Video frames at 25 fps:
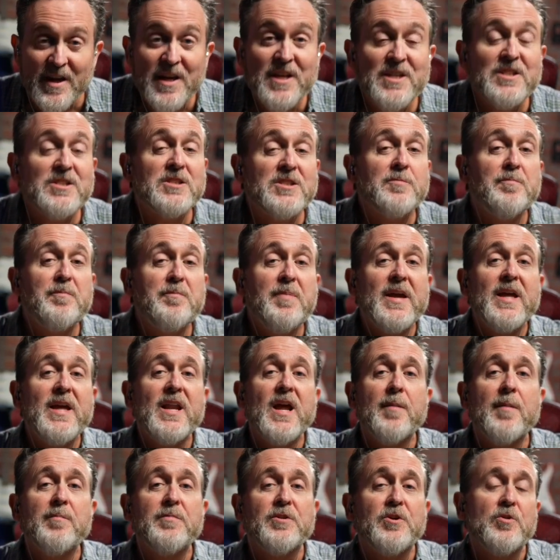speed
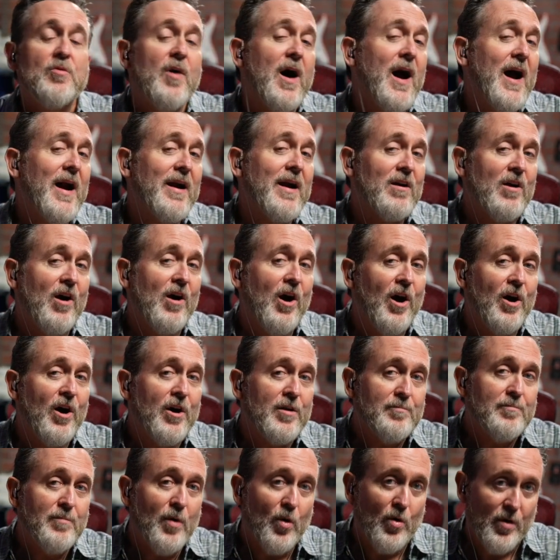up new hire
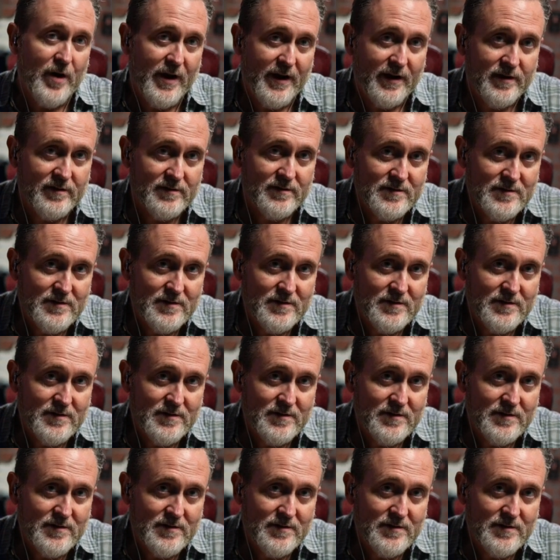onboarding,